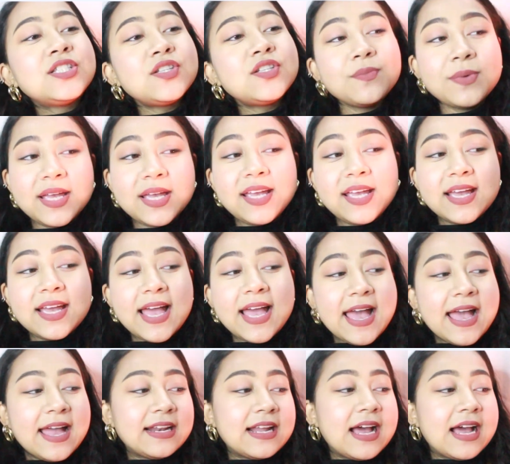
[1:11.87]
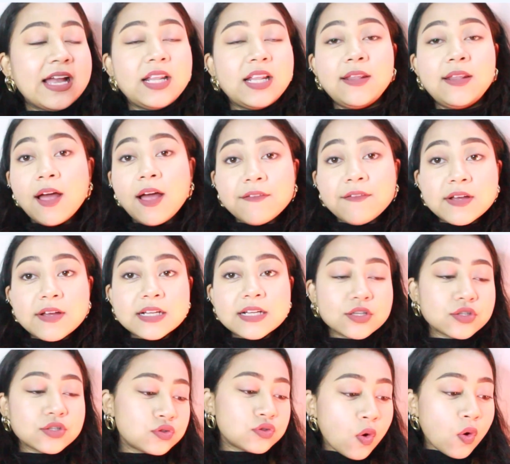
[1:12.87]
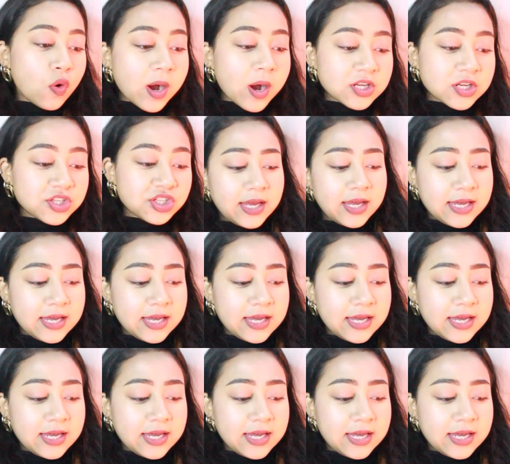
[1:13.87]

to me, and I love it so much.